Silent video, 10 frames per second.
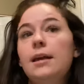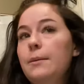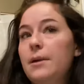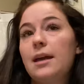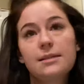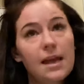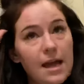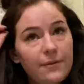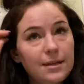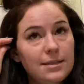Because I
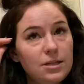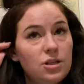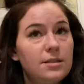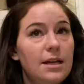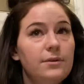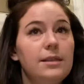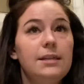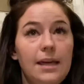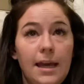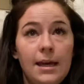have extensions, I really
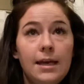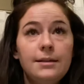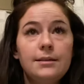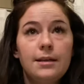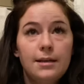can't.